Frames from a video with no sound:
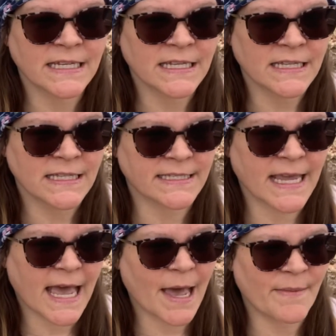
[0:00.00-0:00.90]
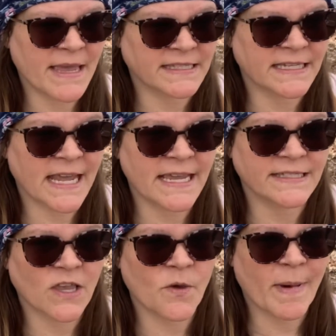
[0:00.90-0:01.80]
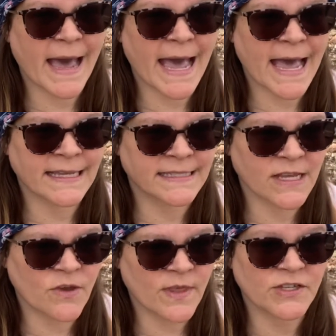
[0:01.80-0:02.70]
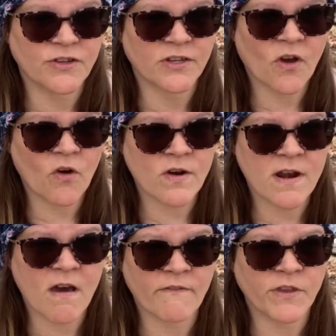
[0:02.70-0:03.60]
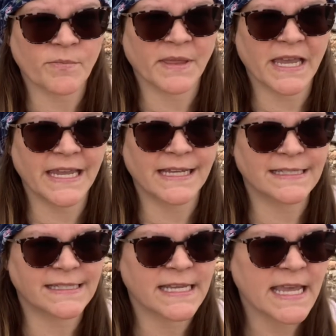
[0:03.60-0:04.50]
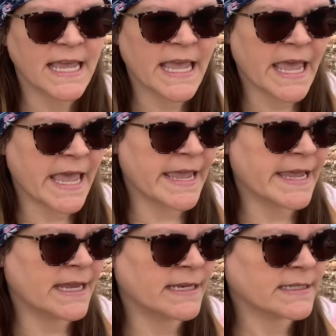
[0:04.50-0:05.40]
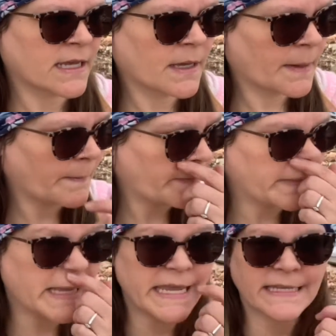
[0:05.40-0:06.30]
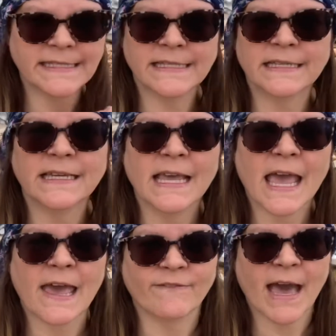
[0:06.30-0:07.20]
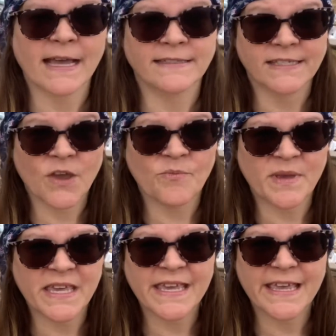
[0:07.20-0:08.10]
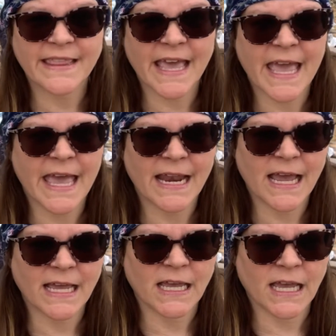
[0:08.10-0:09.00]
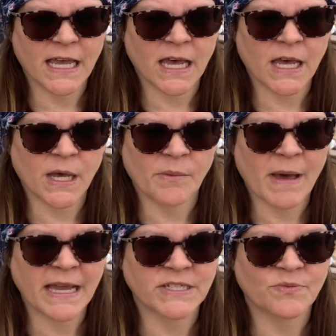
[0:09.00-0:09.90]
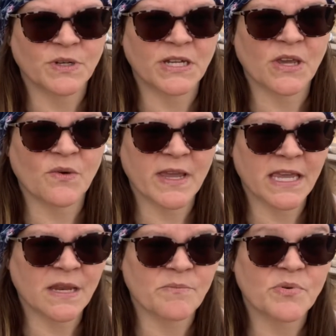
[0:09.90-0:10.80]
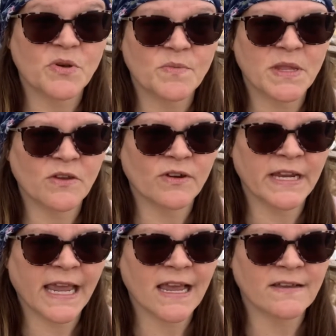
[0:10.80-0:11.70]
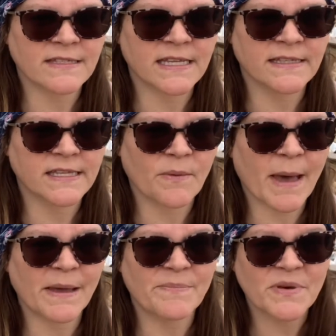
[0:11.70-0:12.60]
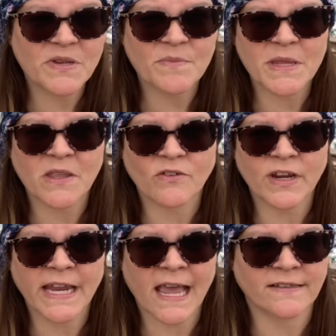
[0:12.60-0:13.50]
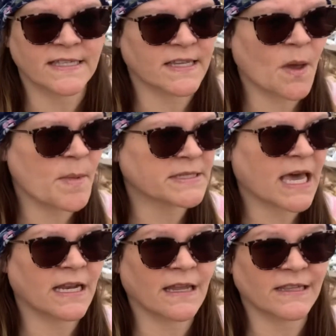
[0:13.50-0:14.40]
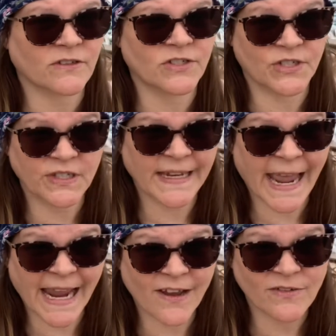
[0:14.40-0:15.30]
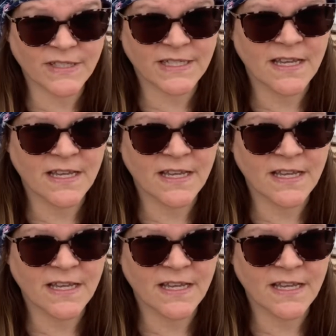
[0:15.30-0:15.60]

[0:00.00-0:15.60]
the time as the days go by so that you can harden off your plants. And these have gotten so big that I just wanted to go ahead and put them in the greenhouse. And so by putting them in the greenhouse, it's almost kind of like they're still in a house.